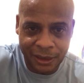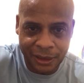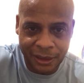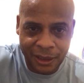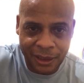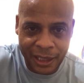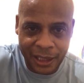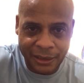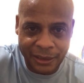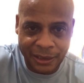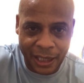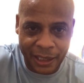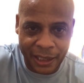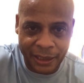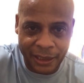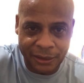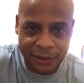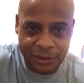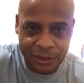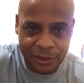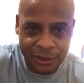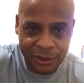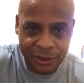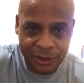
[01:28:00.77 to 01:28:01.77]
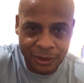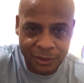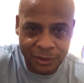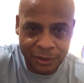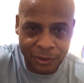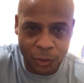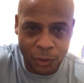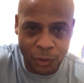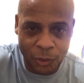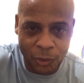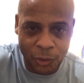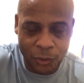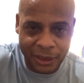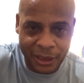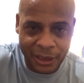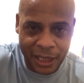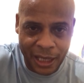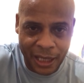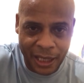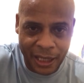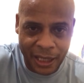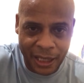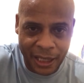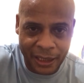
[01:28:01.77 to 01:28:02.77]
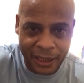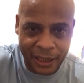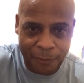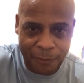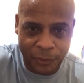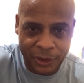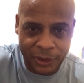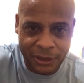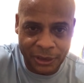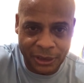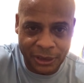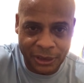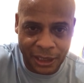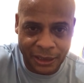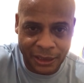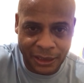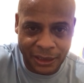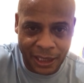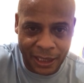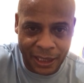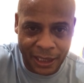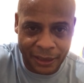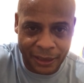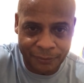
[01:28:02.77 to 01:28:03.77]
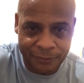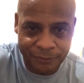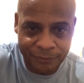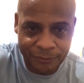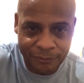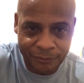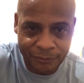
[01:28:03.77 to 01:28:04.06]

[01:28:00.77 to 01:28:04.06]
Hey, thanks, Gooka Nan. I appreciate that.